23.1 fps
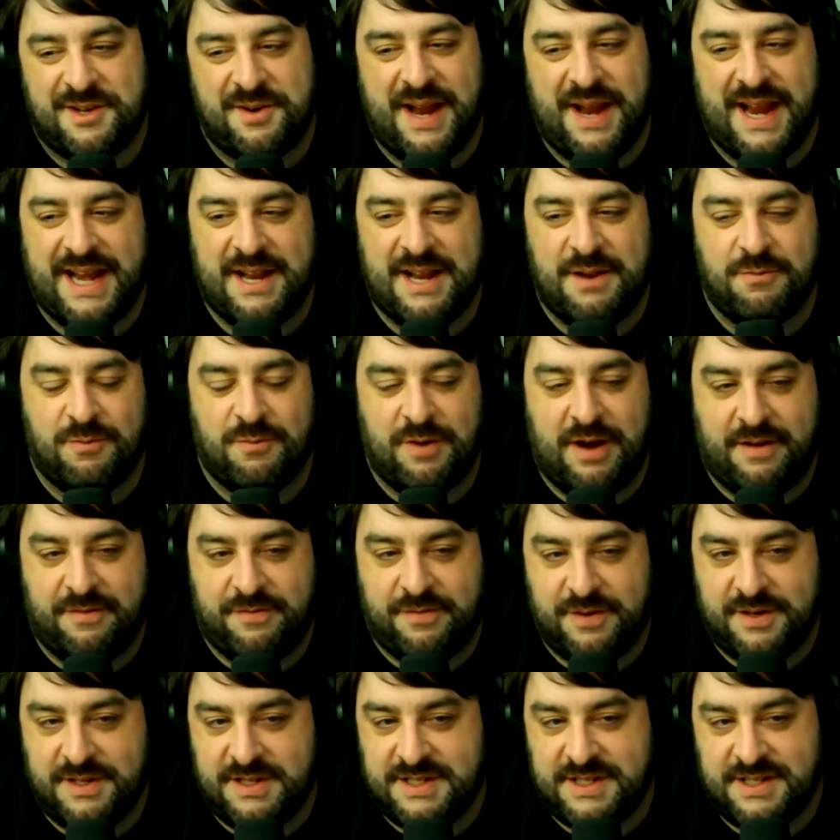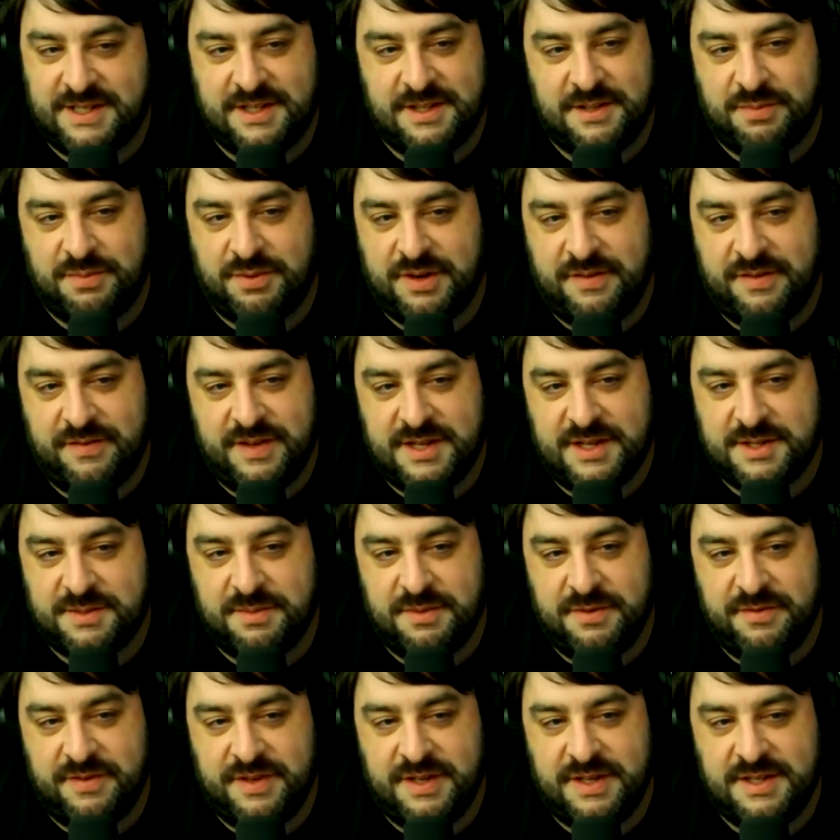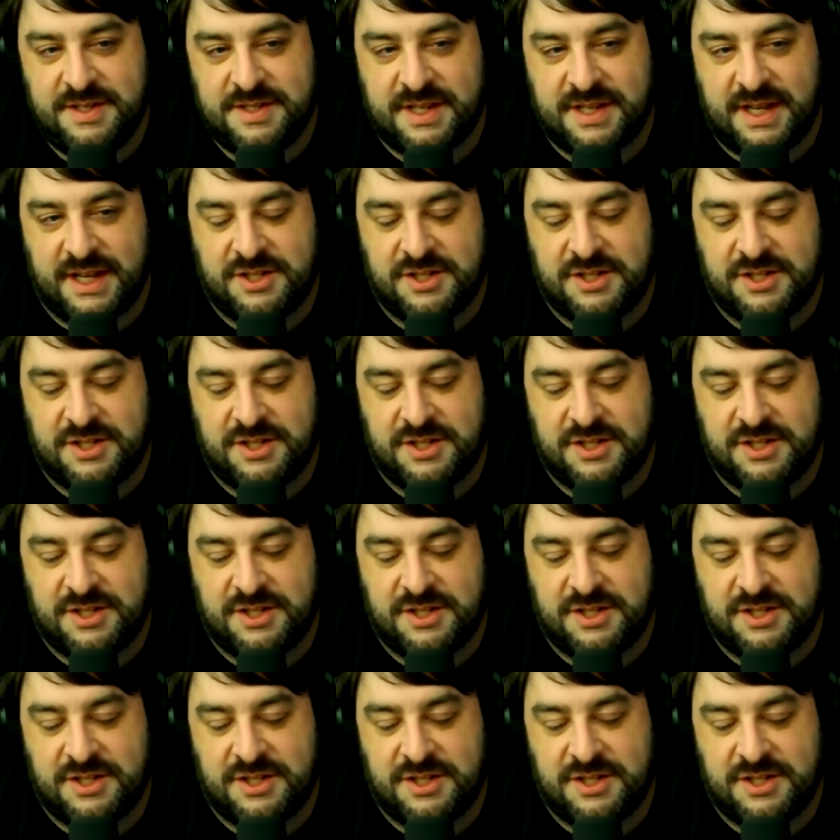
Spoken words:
is there any reference to the previous movies?